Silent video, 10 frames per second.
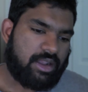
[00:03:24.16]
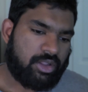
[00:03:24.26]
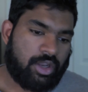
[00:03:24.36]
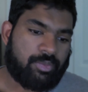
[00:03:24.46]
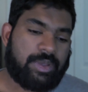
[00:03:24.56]
a
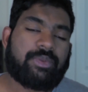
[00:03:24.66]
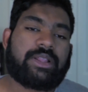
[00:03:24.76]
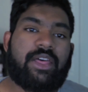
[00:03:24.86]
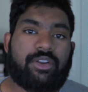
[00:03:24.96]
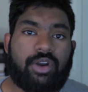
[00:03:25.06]
lot of people
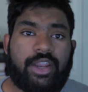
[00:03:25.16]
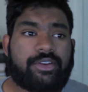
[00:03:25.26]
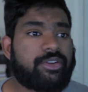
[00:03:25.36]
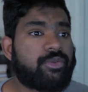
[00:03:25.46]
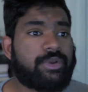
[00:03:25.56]
gather
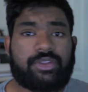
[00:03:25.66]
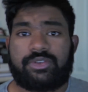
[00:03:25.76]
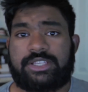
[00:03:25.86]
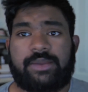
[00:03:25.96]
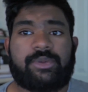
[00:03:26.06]
onto with
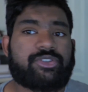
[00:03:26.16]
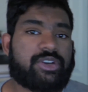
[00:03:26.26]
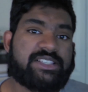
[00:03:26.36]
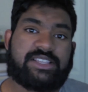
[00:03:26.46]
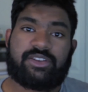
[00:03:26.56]
those same
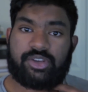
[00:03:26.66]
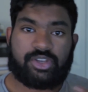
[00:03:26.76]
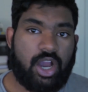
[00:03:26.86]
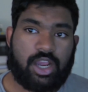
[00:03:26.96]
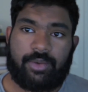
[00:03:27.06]
interests, and you can
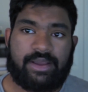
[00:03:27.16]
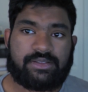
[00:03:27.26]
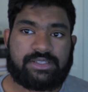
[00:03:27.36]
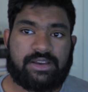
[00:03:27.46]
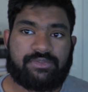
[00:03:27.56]
talk
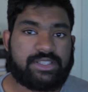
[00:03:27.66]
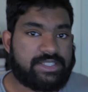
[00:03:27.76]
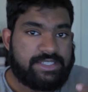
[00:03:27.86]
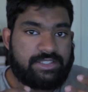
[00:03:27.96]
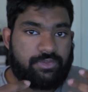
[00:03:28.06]
about stuff.
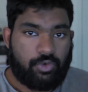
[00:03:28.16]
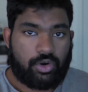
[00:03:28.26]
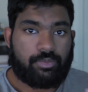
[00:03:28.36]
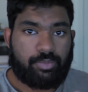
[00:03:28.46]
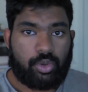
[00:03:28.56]
This is
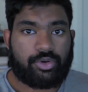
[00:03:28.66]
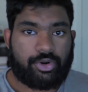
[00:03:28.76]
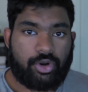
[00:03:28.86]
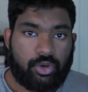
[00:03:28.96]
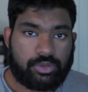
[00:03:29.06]
for
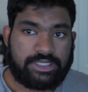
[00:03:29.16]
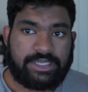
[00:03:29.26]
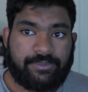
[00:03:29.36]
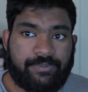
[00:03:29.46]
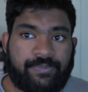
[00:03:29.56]
Boulder
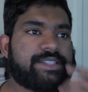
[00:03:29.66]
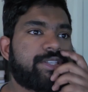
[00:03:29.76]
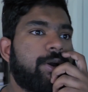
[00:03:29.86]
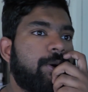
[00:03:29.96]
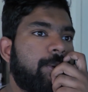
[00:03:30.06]
only. And
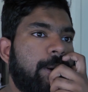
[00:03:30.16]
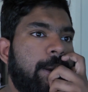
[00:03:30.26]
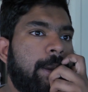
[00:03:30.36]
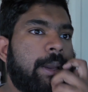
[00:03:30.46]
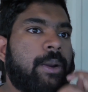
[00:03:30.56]
so
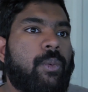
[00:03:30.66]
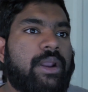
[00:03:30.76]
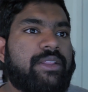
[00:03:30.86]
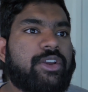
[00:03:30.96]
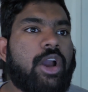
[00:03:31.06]

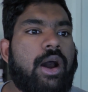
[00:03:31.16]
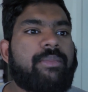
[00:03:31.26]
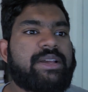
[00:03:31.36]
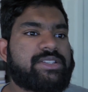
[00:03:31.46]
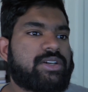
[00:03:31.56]
one of the
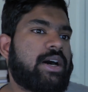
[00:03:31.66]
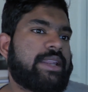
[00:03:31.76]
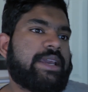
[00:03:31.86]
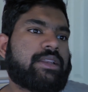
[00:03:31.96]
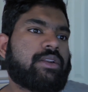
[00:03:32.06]
comments on
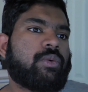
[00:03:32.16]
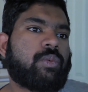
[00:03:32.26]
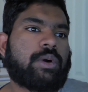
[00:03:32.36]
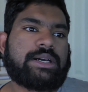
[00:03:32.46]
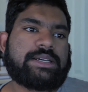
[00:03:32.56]
it
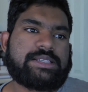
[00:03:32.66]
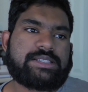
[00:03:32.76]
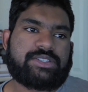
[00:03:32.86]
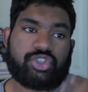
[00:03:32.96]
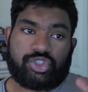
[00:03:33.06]

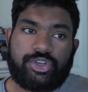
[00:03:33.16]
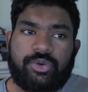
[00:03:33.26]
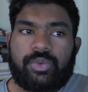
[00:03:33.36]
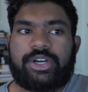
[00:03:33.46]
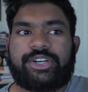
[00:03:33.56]
was just
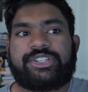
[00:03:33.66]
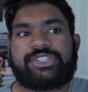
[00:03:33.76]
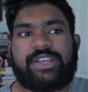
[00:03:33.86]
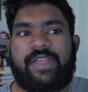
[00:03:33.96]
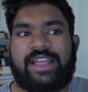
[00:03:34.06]
2
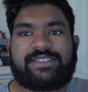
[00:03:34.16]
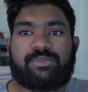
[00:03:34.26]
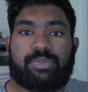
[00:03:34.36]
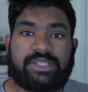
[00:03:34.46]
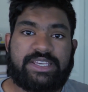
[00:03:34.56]
words, and that's
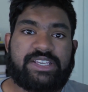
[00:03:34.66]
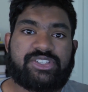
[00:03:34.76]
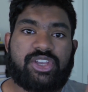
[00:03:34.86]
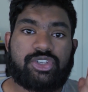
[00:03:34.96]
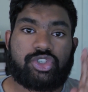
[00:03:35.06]

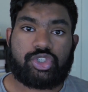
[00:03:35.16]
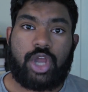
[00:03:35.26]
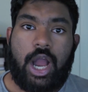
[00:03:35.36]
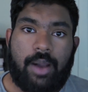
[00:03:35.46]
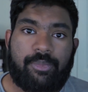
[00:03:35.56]
please
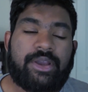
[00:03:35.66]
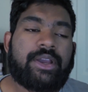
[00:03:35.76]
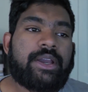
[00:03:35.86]
stop.